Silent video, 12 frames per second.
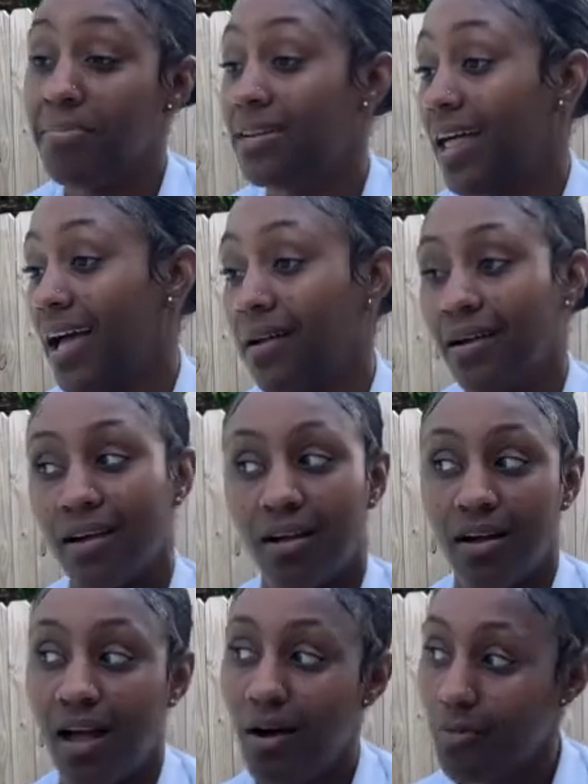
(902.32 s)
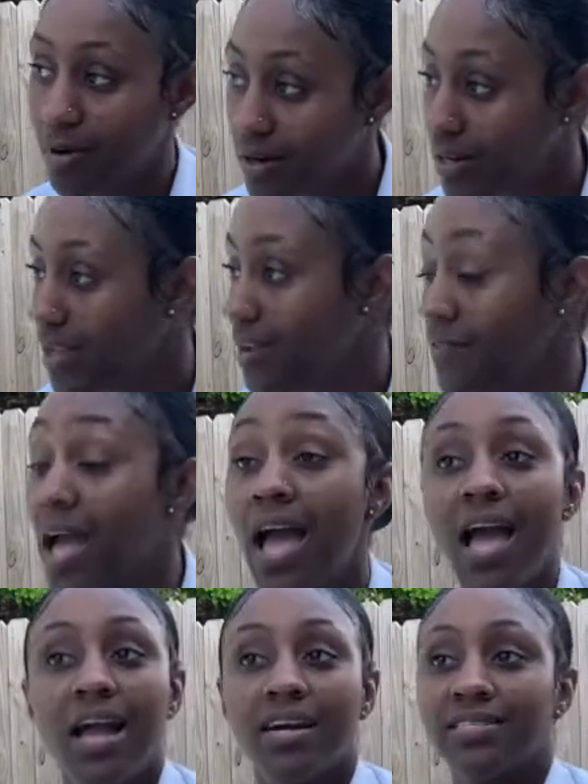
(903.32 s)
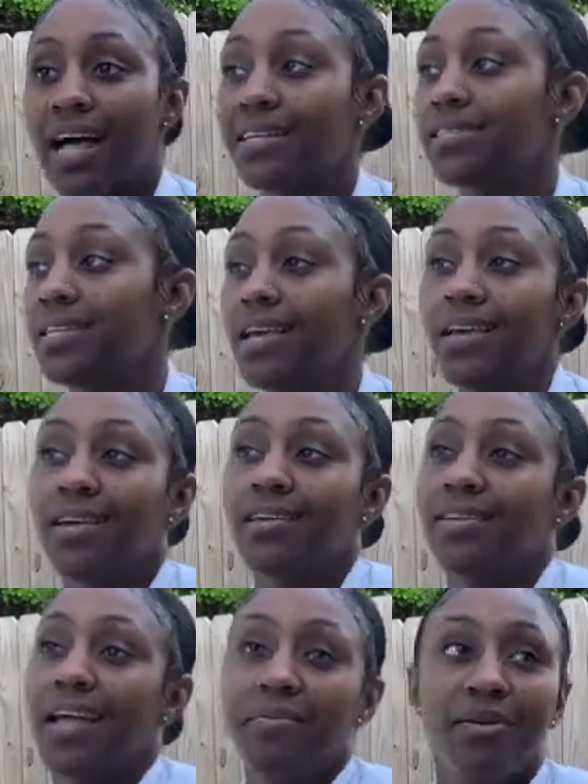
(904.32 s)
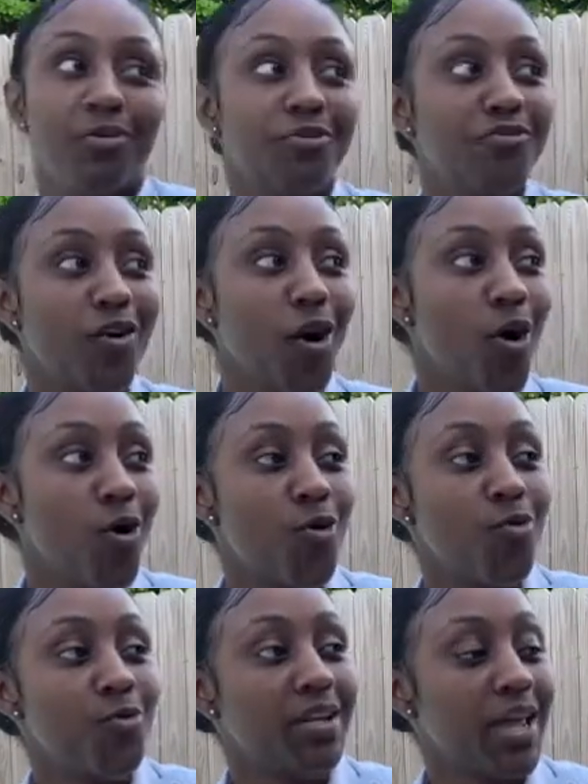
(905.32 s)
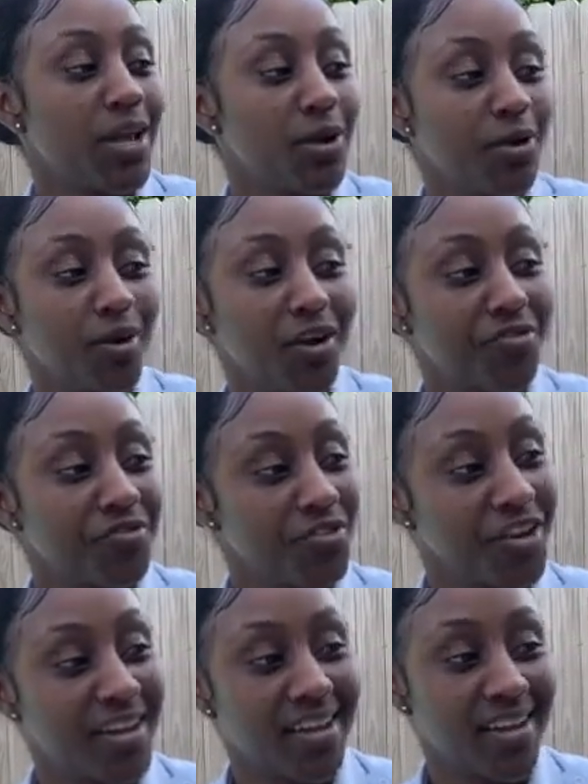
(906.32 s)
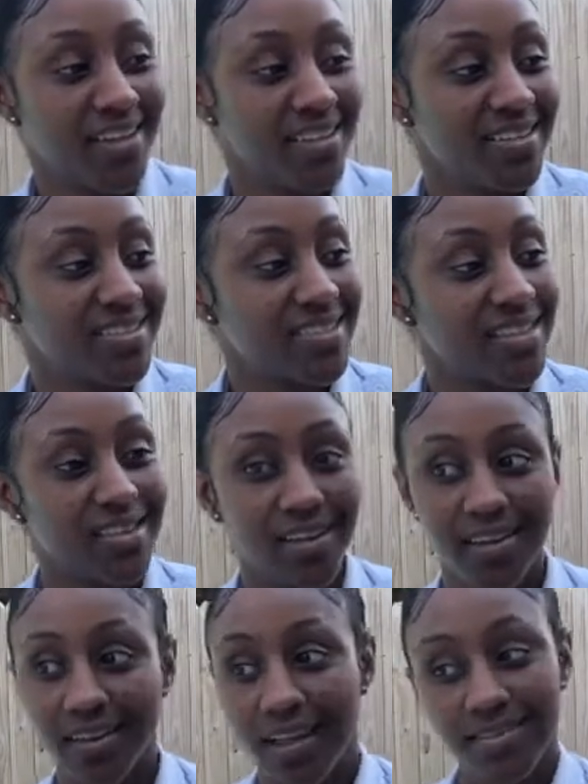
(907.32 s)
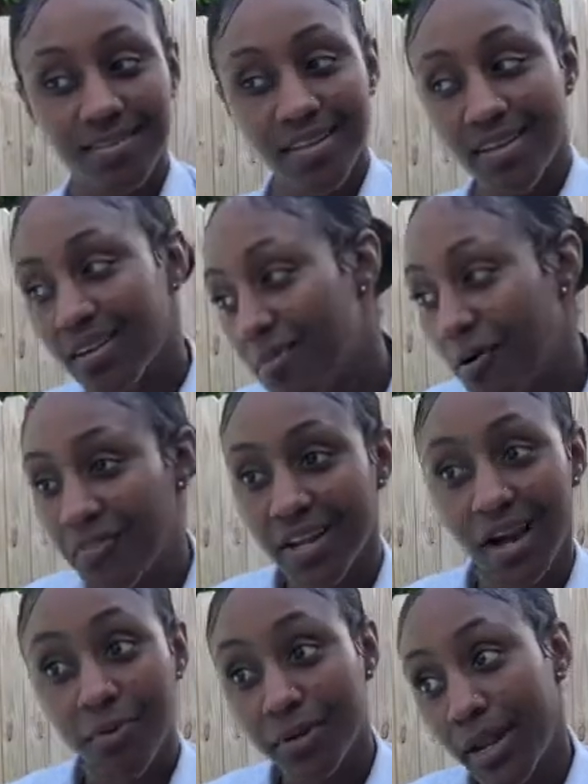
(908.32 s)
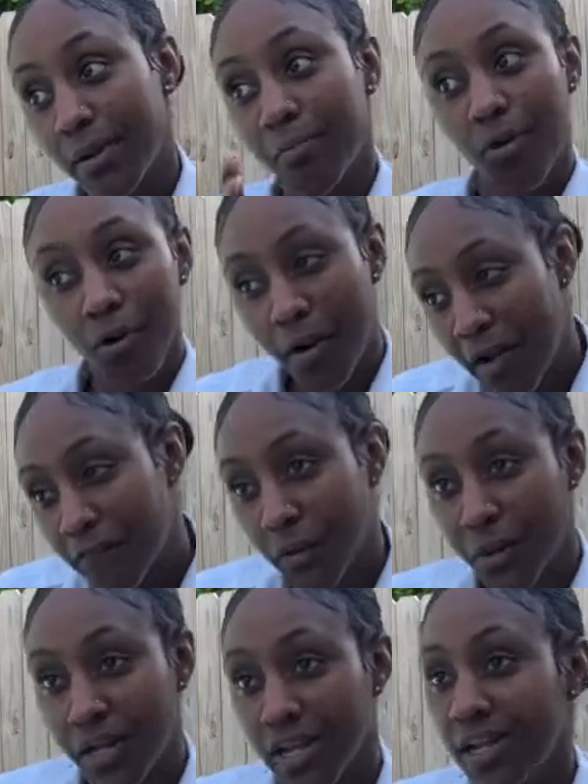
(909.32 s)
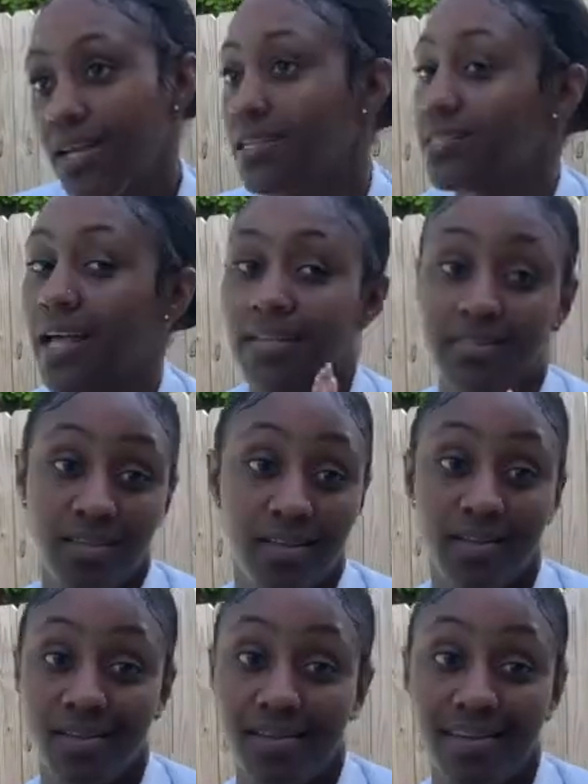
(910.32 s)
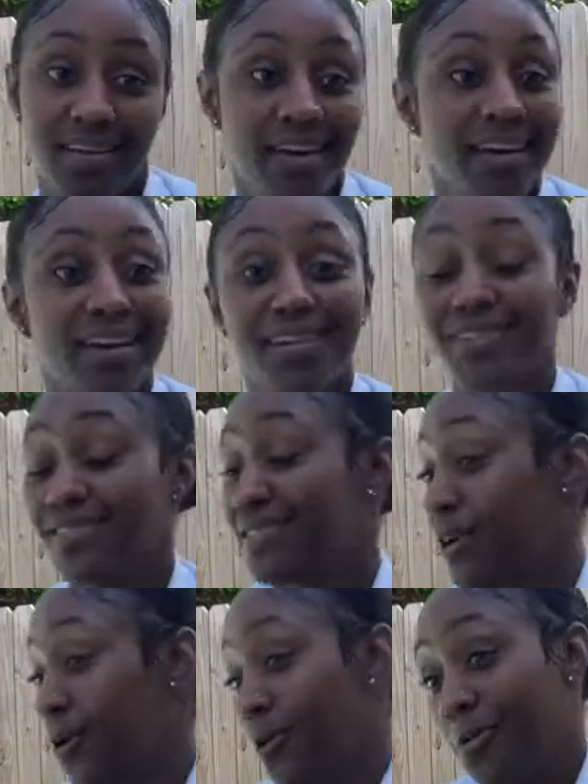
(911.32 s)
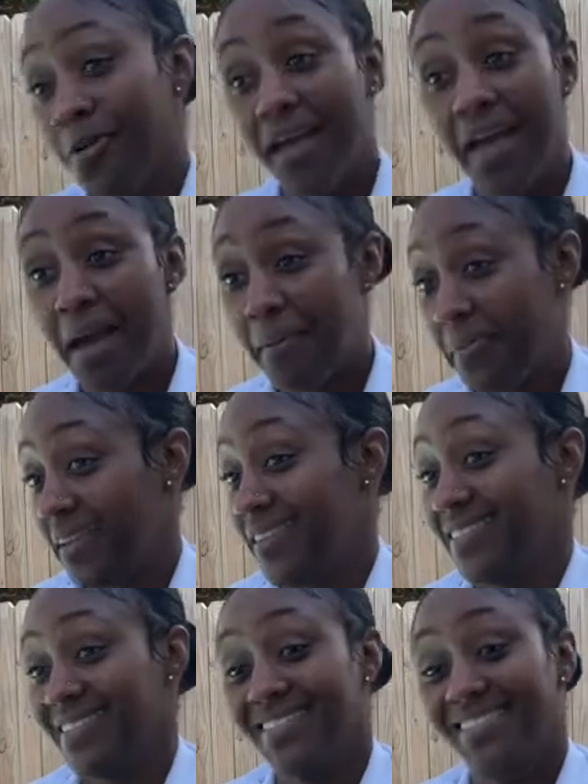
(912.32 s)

be like, I wonder if, because I see it. They be on the phone with their girlfriends, and then I see them over there with their boyfriends. Oh, I see it. So it happens.